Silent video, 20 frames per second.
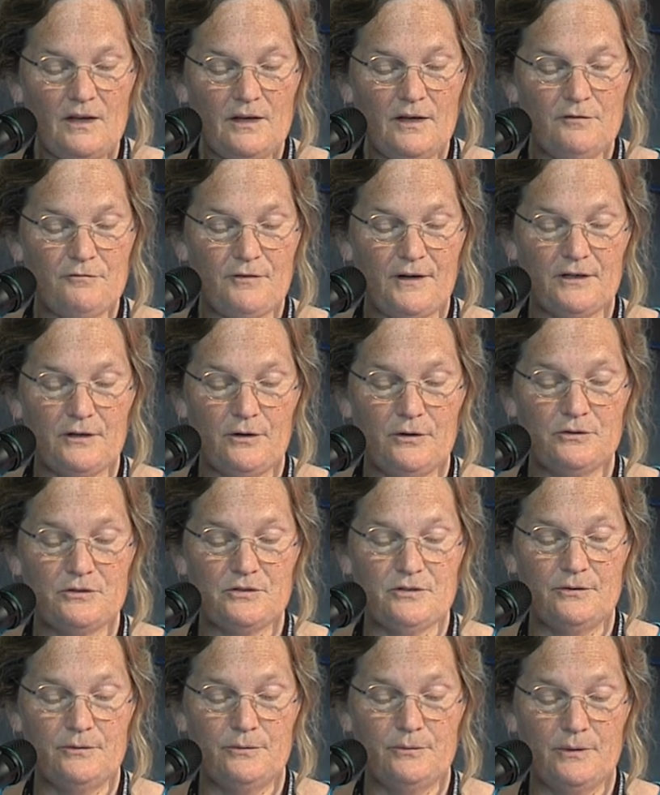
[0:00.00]
If I go
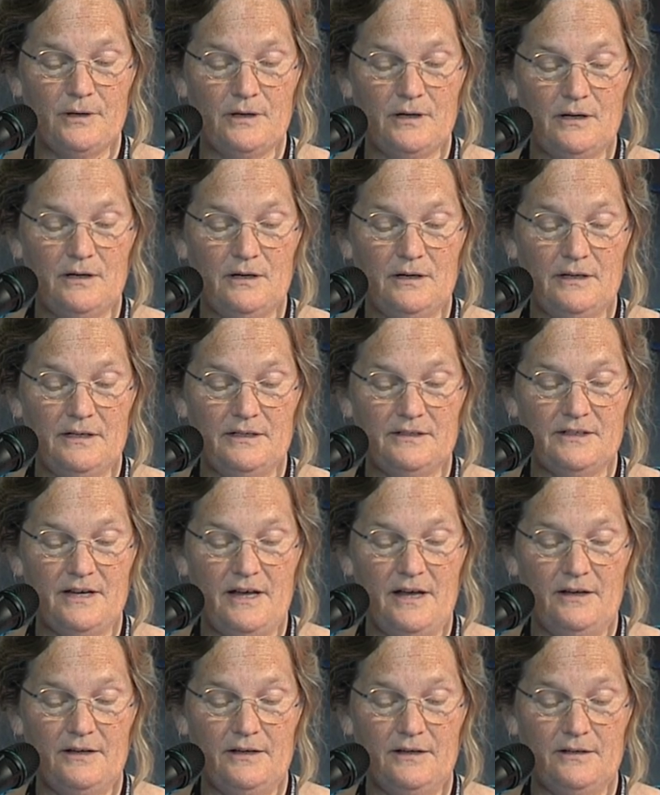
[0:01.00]
to
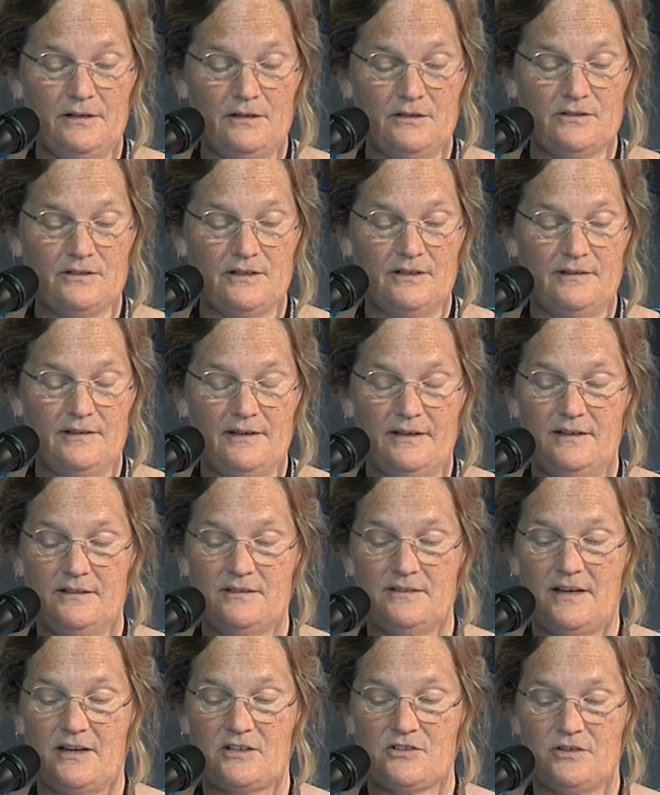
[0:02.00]
Italian, I'll see that
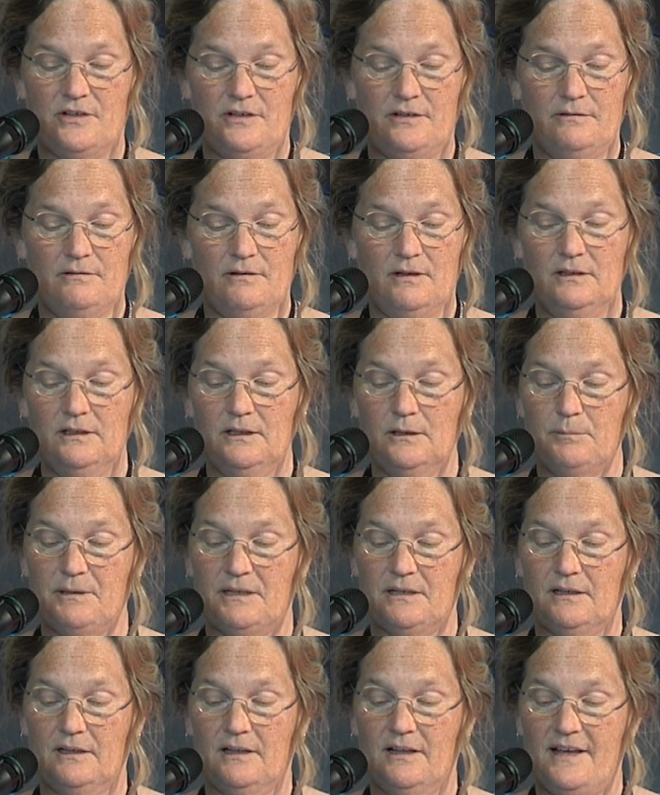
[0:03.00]
it's actually a little
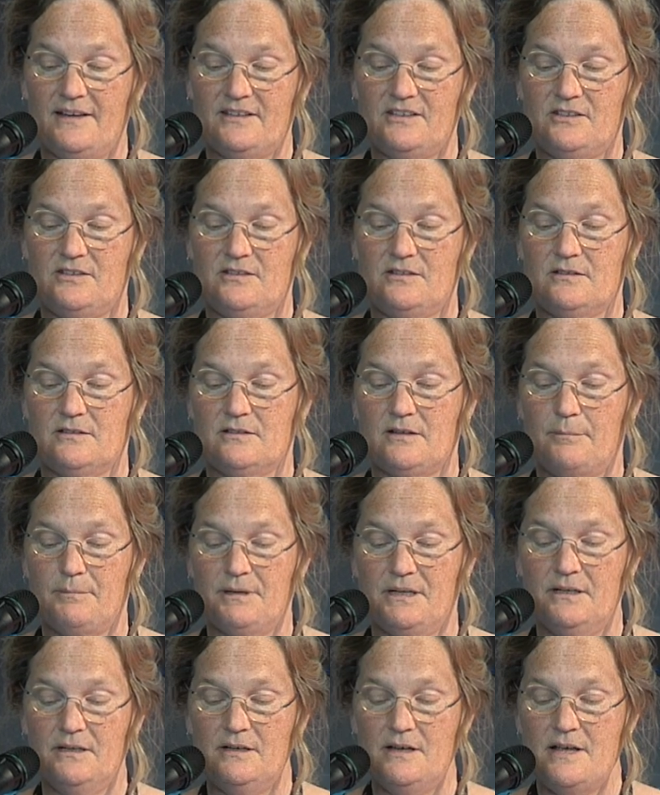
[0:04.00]
bit less
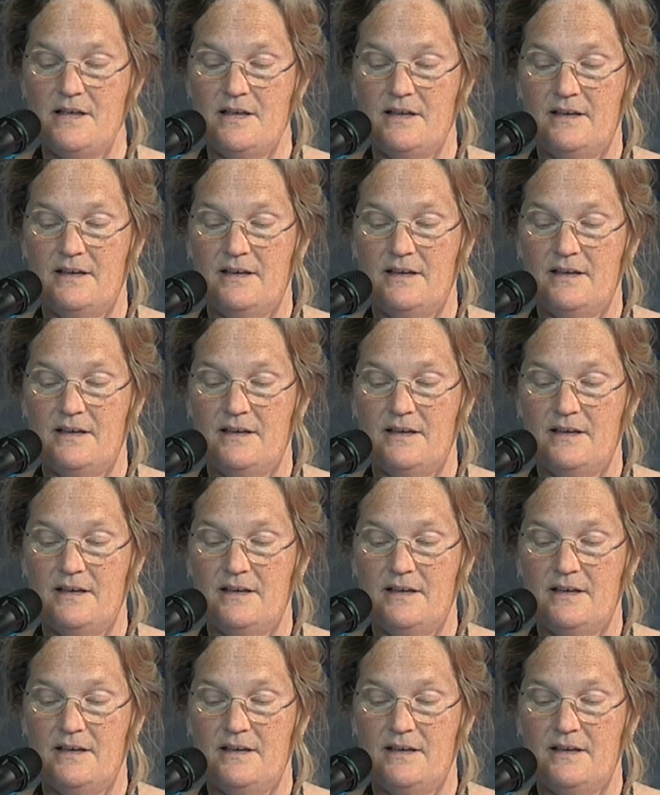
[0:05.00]
stubby.